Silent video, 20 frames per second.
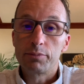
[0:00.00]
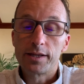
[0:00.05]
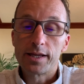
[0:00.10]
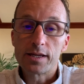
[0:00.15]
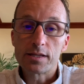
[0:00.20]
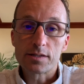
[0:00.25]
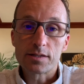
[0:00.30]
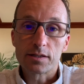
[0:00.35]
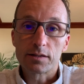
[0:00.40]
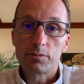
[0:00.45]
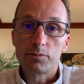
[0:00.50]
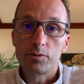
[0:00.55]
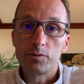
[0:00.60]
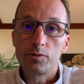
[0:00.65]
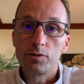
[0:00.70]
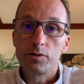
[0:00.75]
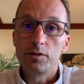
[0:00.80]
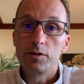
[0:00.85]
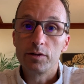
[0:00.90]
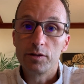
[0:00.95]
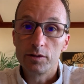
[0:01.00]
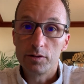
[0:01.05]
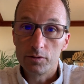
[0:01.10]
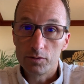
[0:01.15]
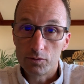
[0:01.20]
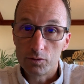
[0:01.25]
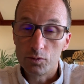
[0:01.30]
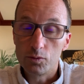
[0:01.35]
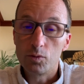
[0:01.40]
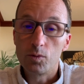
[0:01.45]
plans to come
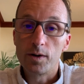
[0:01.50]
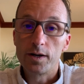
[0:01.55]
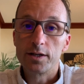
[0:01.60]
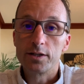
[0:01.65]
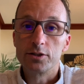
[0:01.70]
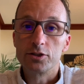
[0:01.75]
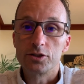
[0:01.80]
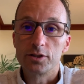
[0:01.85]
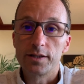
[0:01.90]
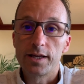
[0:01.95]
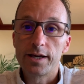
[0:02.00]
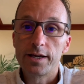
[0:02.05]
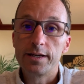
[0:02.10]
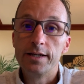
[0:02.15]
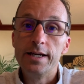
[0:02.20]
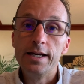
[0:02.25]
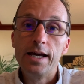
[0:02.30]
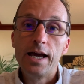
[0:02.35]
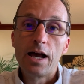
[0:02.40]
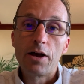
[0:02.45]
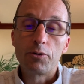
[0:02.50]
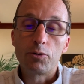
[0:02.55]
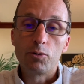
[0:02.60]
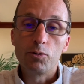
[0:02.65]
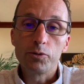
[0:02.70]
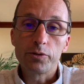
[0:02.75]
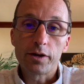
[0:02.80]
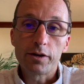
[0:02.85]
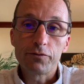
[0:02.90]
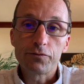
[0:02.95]
to Hawaii in July, I would
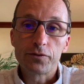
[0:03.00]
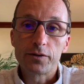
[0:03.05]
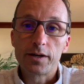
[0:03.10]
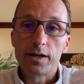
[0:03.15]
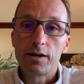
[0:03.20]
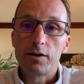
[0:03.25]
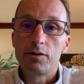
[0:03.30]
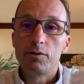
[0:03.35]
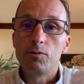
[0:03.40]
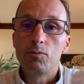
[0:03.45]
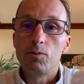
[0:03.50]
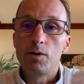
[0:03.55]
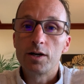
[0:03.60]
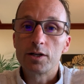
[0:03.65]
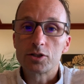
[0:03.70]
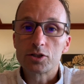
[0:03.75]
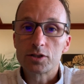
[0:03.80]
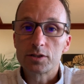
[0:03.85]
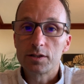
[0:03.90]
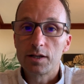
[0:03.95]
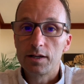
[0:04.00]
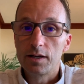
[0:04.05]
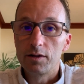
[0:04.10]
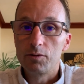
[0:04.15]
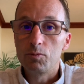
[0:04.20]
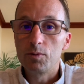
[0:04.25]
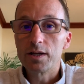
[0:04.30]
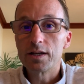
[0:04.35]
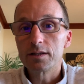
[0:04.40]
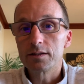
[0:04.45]
hold off for now,
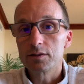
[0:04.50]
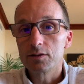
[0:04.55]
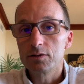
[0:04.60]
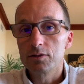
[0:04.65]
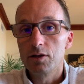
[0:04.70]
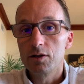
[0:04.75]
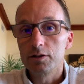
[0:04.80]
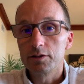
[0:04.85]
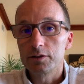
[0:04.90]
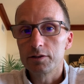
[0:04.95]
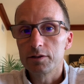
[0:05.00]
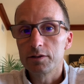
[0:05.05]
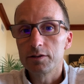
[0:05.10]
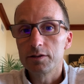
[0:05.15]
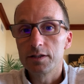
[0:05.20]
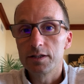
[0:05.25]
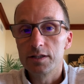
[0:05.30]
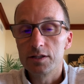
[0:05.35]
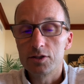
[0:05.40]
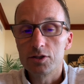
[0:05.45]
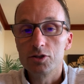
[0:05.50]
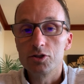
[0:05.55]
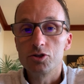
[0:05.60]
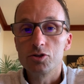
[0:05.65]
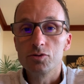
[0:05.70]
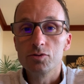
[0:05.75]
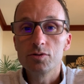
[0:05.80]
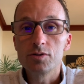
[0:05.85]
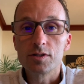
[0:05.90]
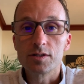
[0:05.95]
wait a little longer into
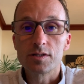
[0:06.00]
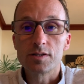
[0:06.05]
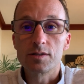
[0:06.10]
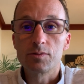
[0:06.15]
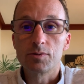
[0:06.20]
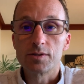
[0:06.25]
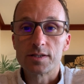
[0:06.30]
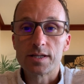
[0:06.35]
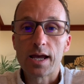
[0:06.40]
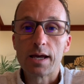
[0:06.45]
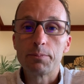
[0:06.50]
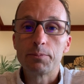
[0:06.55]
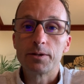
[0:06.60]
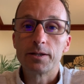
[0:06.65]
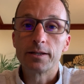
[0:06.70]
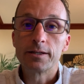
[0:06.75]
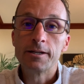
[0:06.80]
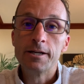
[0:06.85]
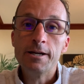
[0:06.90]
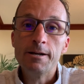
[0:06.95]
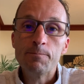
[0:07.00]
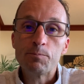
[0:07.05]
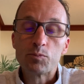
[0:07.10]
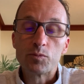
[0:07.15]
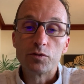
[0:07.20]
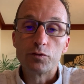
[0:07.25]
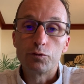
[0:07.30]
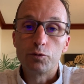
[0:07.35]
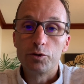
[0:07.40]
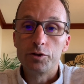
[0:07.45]
June to see what's happening
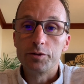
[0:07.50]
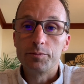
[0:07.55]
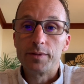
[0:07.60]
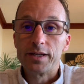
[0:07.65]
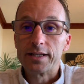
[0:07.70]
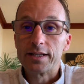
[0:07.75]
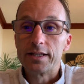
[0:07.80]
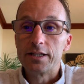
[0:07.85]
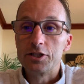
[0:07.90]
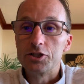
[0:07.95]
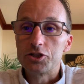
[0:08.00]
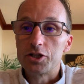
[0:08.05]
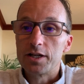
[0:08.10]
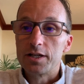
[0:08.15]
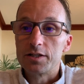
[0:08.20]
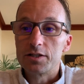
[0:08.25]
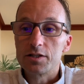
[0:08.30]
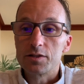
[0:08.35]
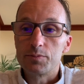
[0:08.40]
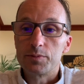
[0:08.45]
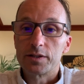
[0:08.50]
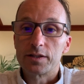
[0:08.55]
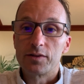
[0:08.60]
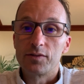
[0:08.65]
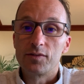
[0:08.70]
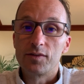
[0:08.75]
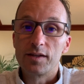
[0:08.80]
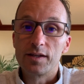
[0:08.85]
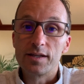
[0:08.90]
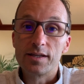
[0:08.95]
before you make any changes,
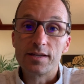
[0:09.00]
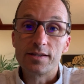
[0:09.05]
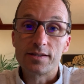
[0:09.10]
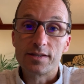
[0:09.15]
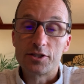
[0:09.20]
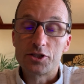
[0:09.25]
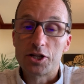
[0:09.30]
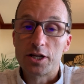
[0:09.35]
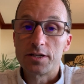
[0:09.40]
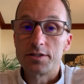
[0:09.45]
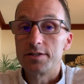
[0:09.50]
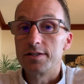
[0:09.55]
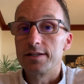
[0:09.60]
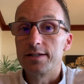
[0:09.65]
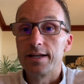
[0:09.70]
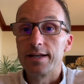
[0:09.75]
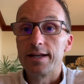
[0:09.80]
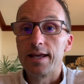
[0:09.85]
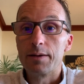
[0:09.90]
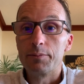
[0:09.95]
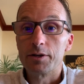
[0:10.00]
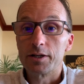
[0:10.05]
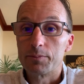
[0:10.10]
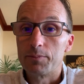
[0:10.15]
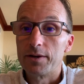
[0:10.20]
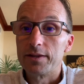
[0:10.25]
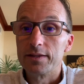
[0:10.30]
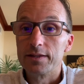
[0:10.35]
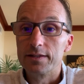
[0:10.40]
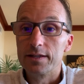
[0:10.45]
because it is a changing dynamic
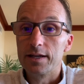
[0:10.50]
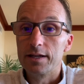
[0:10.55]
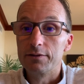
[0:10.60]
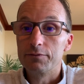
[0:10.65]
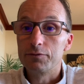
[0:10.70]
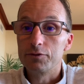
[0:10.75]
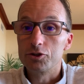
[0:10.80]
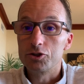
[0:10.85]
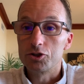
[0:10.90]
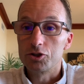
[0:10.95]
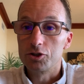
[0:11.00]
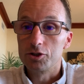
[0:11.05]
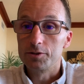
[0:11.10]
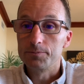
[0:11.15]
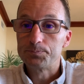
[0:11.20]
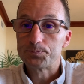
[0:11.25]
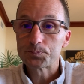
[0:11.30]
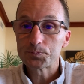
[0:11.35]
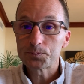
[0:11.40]
by the day for sure.